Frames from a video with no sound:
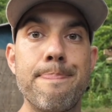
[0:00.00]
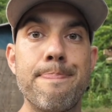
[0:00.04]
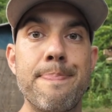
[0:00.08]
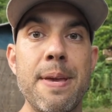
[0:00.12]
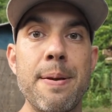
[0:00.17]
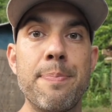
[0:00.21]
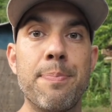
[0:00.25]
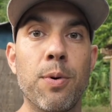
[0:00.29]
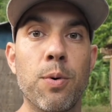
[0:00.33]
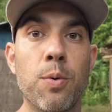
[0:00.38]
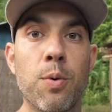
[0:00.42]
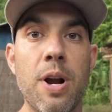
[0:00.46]

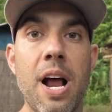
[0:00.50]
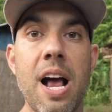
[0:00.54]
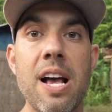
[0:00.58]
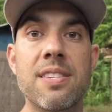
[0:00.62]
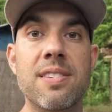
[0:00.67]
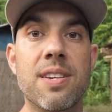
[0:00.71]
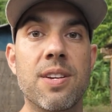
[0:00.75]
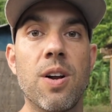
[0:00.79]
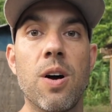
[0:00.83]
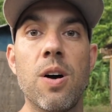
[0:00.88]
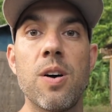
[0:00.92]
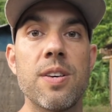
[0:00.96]
people were
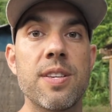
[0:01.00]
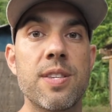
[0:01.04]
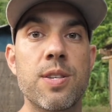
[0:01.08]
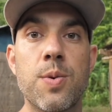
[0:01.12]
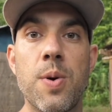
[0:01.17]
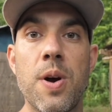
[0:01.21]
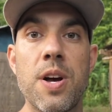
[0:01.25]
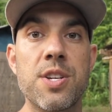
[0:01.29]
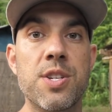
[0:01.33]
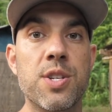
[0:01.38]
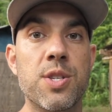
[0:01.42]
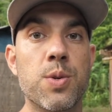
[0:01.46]
asking all these
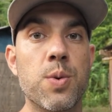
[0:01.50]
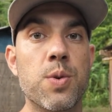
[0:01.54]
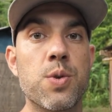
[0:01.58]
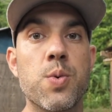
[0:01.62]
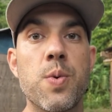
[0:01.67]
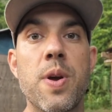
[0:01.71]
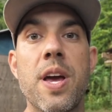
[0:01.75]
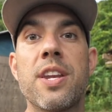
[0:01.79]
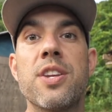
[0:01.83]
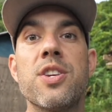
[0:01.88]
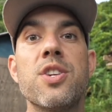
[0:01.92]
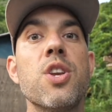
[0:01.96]
questions which
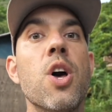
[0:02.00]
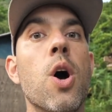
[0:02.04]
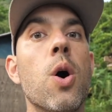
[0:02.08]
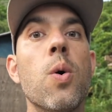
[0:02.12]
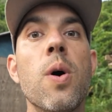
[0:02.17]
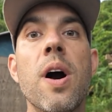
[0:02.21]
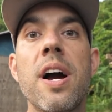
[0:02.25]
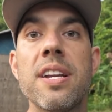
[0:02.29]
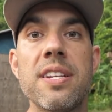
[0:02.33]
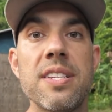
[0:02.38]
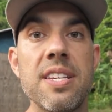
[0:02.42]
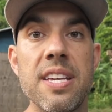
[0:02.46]
we had
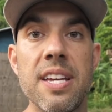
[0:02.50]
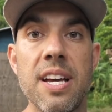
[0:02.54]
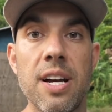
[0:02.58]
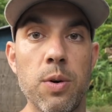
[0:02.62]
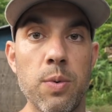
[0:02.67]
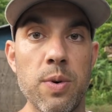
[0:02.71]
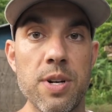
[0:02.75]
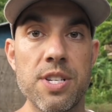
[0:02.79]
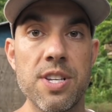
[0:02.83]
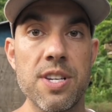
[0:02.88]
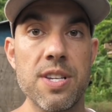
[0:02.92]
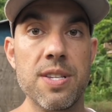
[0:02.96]
no idea,
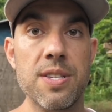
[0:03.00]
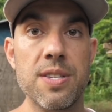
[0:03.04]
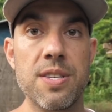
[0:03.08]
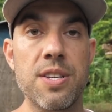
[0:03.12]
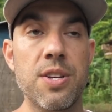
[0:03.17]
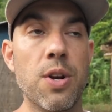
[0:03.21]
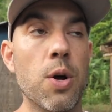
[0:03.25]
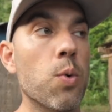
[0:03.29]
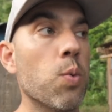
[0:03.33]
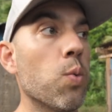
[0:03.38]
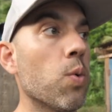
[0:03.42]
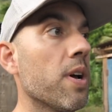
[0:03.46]
which is,
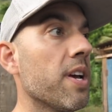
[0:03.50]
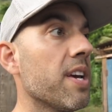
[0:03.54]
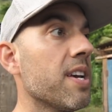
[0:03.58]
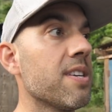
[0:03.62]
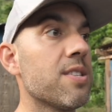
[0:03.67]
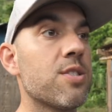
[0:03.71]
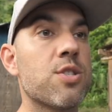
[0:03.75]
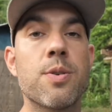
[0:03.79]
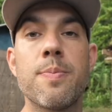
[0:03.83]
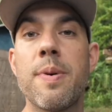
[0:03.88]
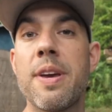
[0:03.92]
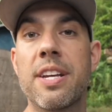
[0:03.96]
you know,
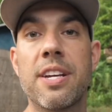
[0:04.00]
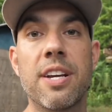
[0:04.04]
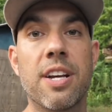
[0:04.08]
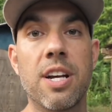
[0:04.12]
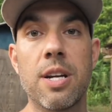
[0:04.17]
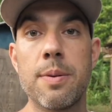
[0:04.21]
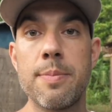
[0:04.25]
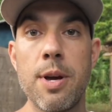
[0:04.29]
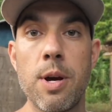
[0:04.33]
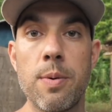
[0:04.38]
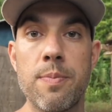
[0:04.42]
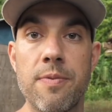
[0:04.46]
is Jamaica
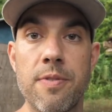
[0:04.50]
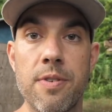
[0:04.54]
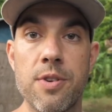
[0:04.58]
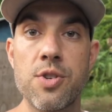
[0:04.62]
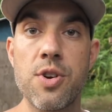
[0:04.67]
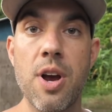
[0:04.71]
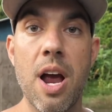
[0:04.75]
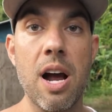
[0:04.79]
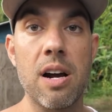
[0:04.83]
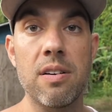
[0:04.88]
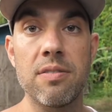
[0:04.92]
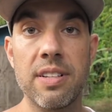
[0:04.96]
going to be open for
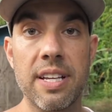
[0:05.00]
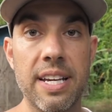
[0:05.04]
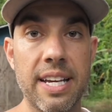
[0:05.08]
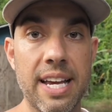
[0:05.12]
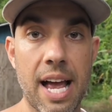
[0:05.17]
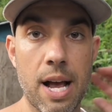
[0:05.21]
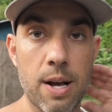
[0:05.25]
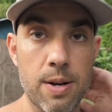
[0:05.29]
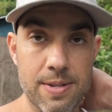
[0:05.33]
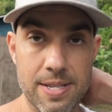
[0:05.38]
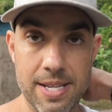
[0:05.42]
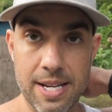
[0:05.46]
traveling?
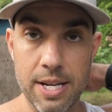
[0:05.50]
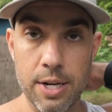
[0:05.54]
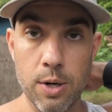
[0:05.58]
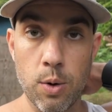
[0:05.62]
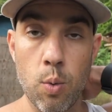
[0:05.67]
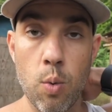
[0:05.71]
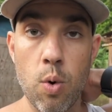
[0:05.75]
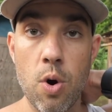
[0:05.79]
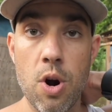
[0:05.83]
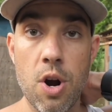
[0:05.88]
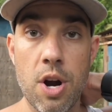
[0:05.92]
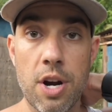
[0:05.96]
How is it going to
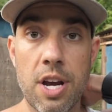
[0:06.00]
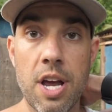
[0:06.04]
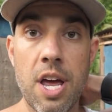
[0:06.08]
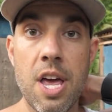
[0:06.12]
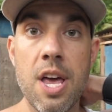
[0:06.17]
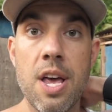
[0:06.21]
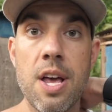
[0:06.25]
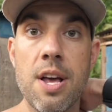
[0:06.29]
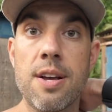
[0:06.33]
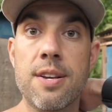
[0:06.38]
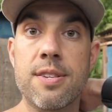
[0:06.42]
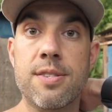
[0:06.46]
work?
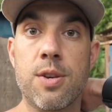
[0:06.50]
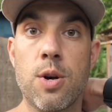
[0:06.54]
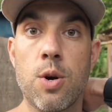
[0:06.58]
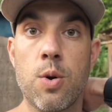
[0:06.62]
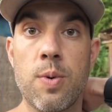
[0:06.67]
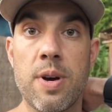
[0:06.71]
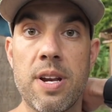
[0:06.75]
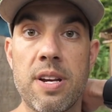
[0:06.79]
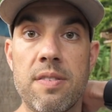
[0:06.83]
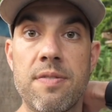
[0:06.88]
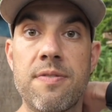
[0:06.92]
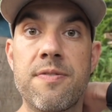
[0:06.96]
So
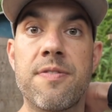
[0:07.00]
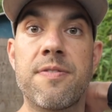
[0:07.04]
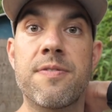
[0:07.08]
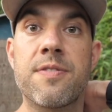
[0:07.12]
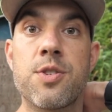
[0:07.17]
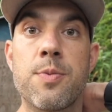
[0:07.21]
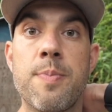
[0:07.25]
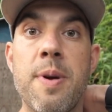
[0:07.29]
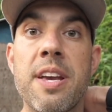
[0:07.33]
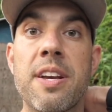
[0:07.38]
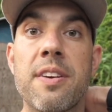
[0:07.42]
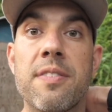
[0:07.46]
when
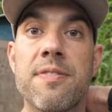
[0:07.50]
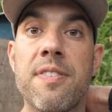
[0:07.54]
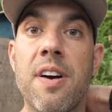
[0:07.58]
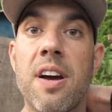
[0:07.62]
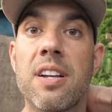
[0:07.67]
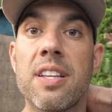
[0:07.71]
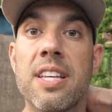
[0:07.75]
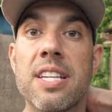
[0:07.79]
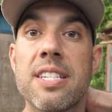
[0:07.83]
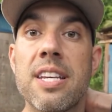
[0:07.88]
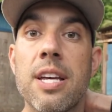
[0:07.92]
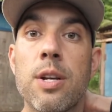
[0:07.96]
Jamaica
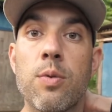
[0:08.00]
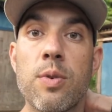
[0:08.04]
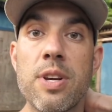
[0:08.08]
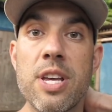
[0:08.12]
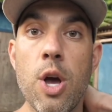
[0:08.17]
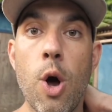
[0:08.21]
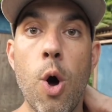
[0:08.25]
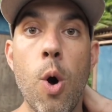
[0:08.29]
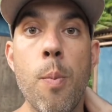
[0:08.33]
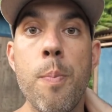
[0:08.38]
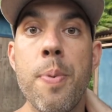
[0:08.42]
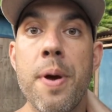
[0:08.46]
finally did
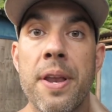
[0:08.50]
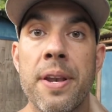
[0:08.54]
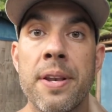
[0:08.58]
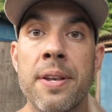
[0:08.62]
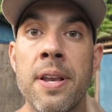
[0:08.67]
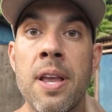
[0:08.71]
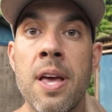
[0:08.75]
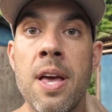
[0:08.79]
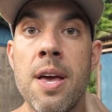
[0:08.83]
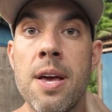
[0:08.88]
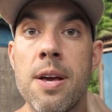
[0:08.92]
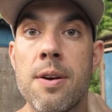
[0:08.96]

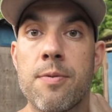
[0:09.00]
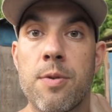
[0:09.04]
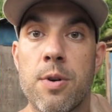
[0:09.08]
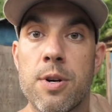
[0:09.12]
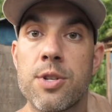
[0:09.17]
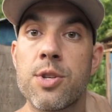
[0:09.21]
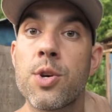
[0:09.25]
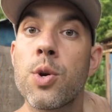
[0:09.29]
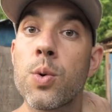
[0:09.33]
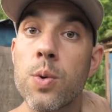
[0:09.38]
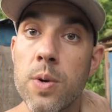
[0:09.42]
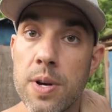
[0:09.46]
reopen for
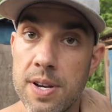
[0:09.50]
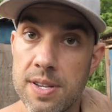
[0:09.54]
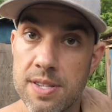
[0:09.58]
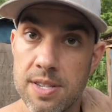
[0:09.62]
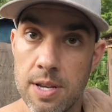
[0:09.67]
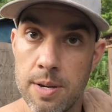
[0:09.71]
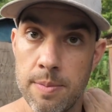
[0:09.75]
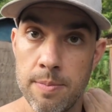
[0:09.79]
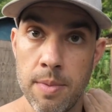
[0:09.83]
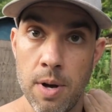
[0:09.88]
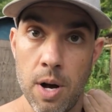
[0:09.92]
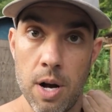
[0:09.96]

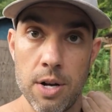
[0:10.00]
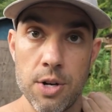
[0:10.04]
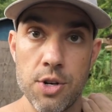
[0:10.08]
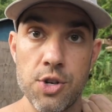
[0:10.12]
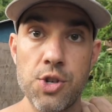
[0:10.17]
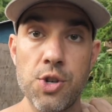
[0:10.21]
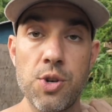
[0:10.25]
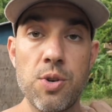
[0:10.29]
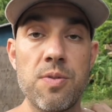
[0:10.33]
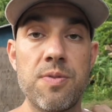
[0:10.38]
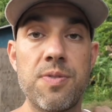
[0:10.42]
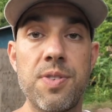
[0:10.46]
tourism on
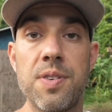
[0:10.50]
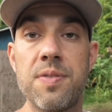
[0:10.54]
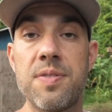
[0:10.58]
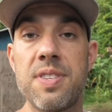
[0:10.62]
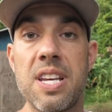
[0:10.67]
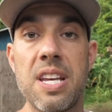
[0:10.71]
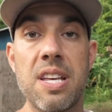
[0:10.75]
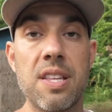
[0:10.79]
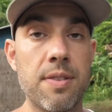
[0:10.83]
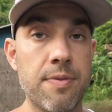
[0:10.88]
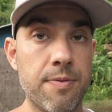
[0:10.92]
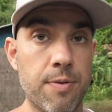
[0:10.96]
June
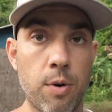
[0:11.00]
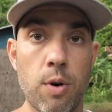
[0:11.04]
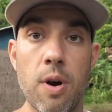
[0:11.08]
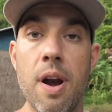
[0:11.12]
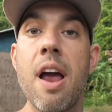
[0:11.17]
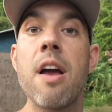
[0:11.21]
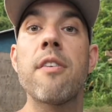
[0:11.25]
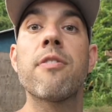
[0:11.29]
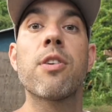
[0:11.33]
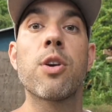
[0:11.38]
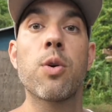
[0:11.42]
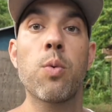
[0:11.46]
15th for
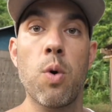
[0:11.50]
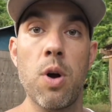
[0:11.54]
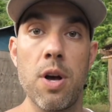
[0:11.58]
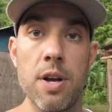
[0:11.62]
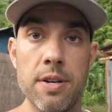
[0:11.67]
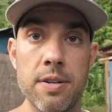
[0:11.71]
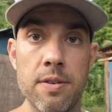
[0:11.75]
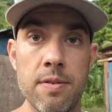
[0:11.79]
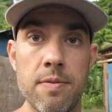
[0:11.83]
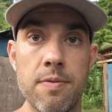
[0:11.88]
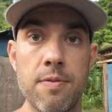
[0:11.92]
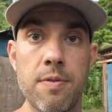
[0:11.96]

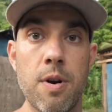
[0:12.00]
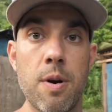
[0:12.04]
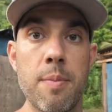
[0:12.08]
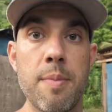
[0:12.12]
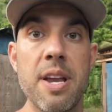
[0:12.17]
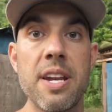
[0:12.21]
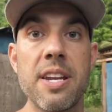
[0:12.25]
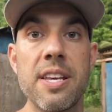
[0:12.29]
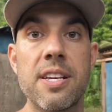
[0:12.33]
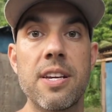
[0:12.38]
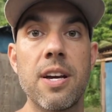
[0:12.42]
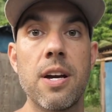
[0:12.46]
everyone from any